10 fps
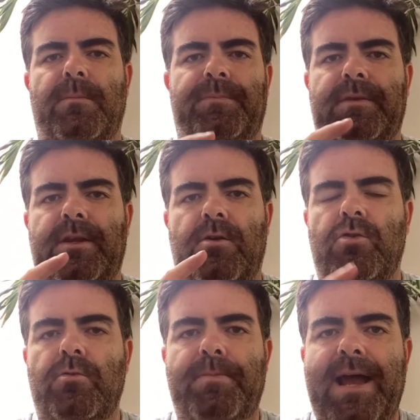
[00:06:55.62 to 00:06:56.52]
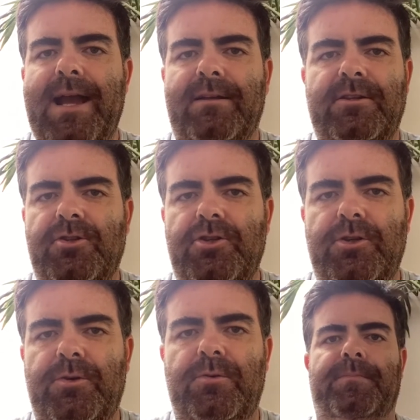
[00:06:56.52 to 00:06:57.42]
You know, who packed the
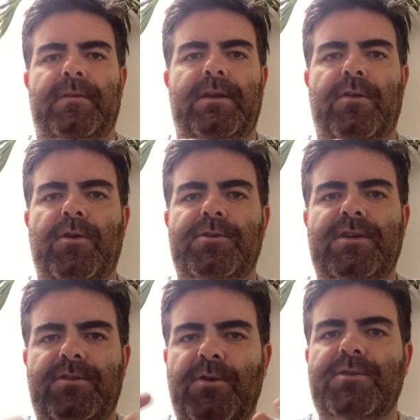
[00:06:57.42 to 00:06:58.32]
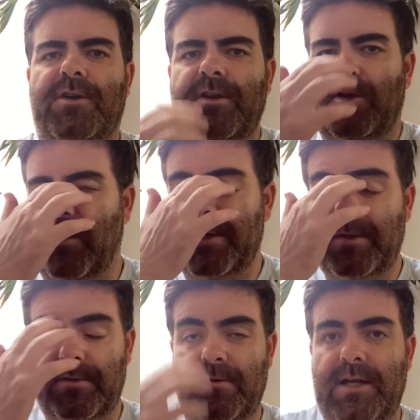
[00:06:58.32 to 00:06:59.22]
chute? You know, those are good
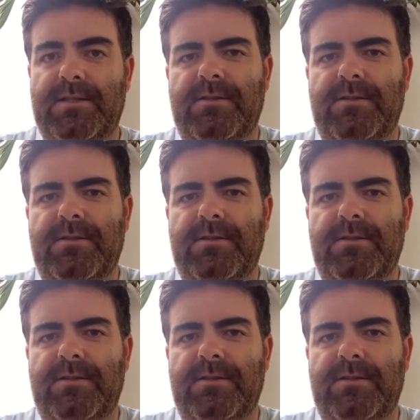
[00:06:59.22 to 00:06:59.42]
questions, right?